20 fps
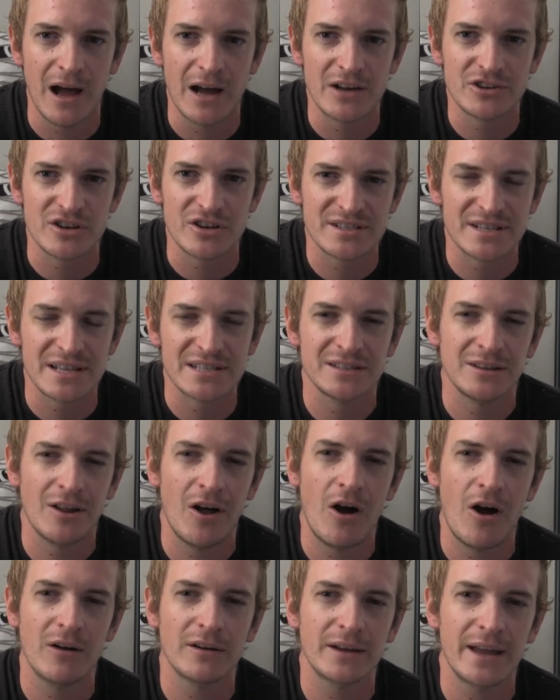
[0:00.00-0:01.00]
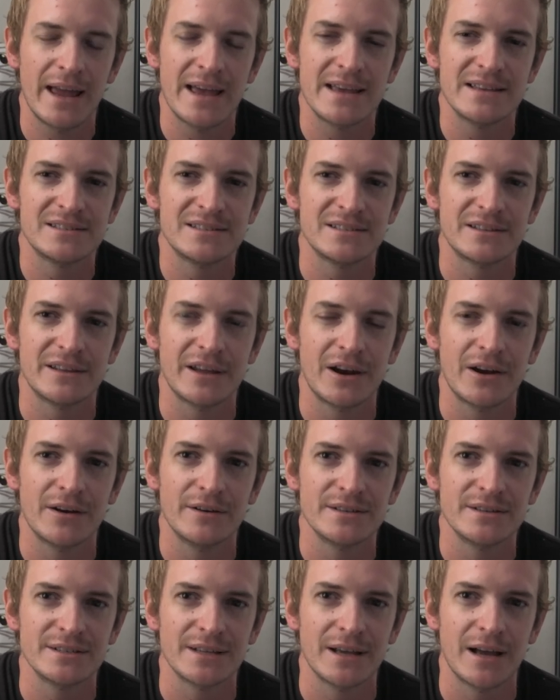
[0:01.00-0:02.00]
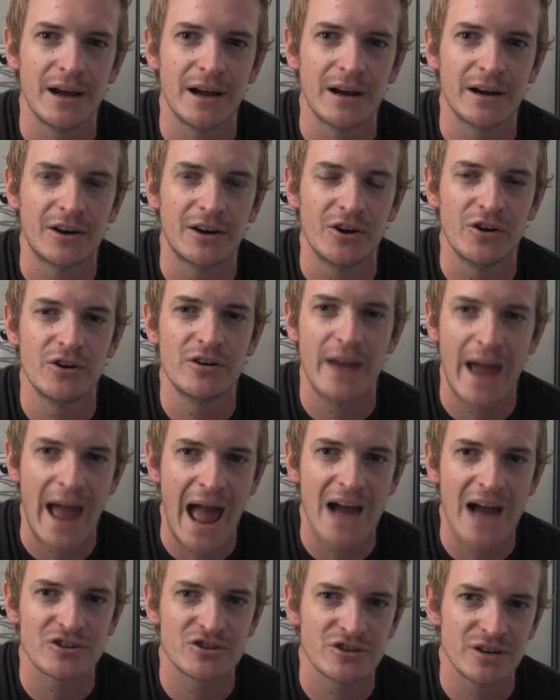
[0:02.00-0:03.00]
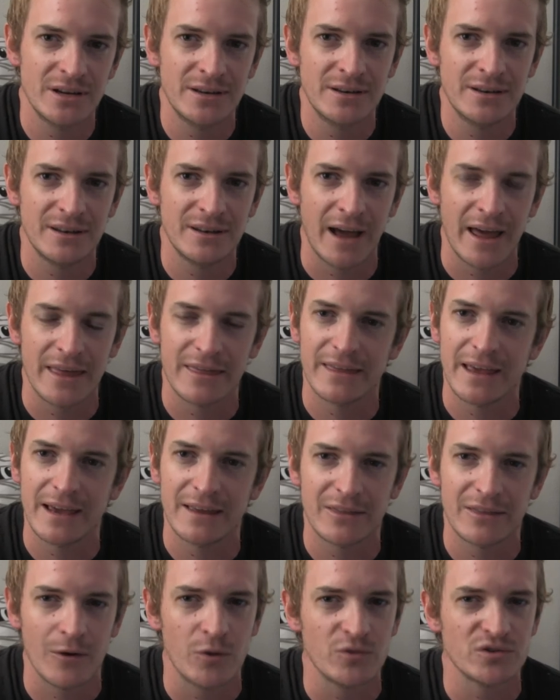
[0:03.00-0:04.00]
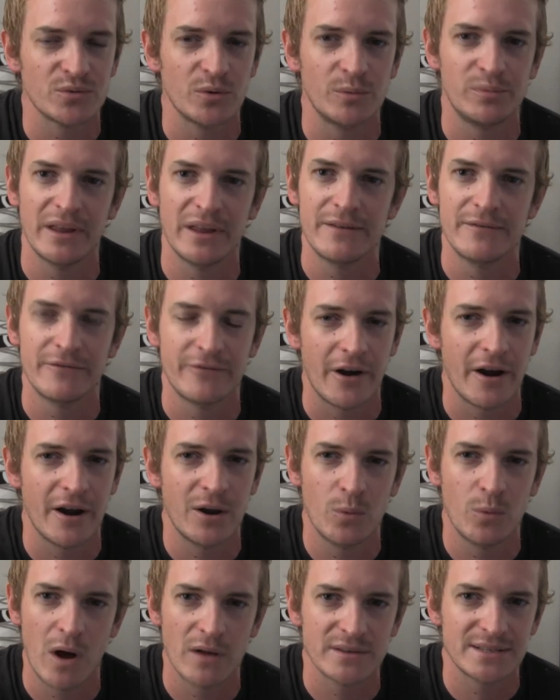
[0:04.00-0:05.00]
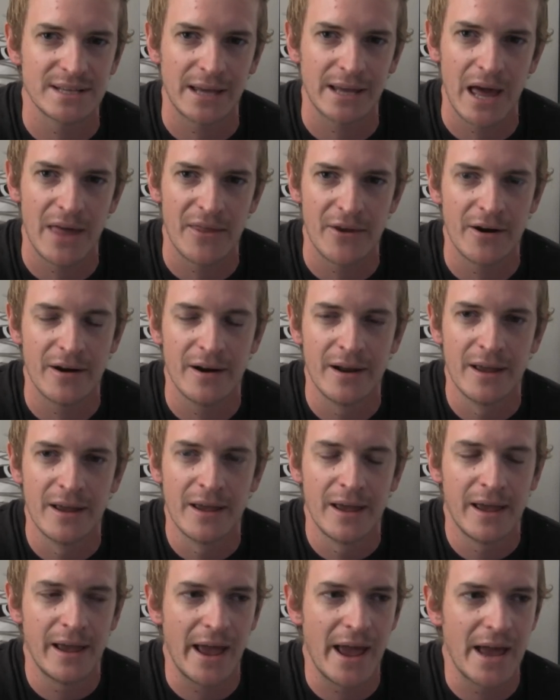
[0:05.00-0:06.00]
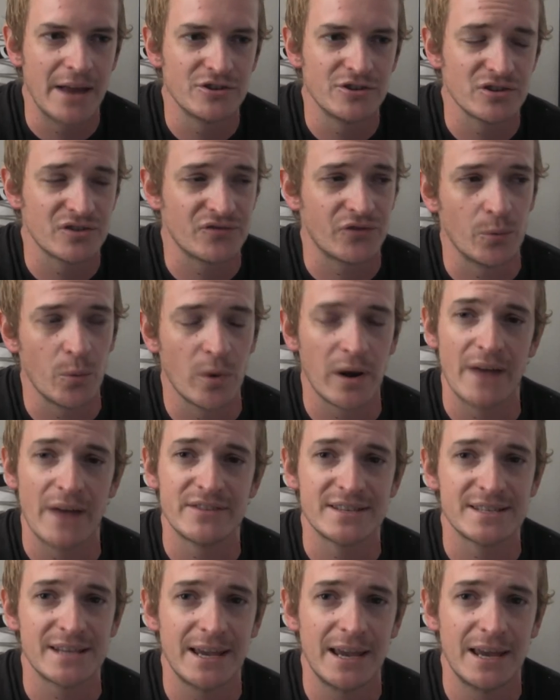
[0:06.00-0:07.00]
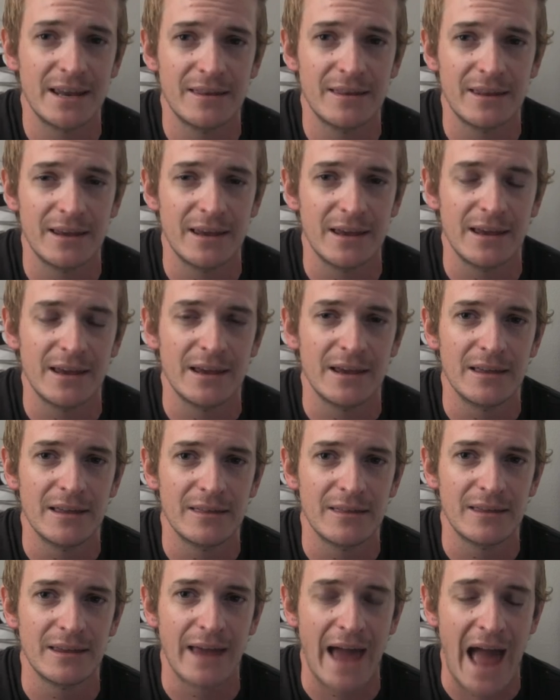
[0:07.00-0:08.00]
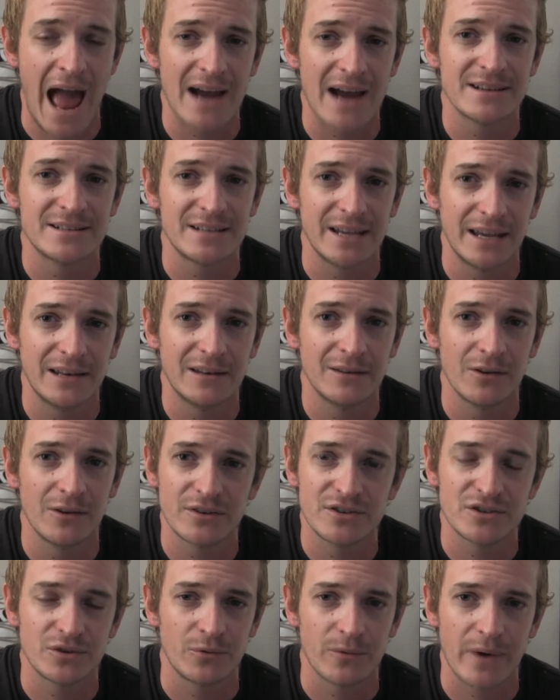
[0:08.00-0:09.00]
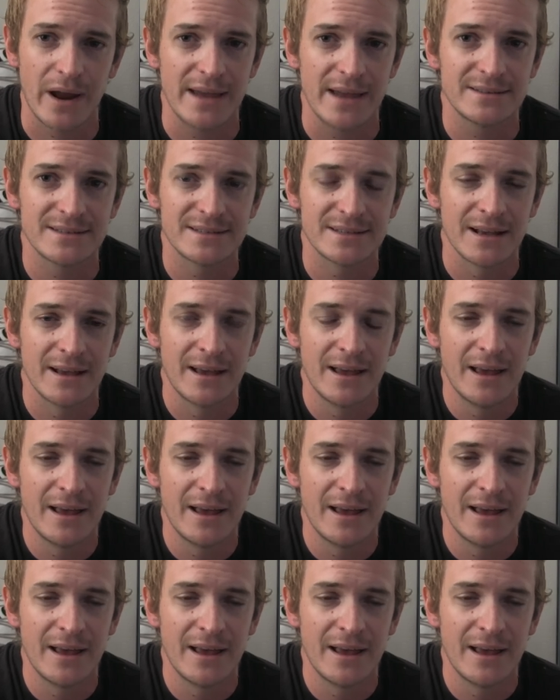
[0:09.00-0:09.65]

Just as long as there's good action, I think those will play very well together. And just from what I've seen, the acting looks great.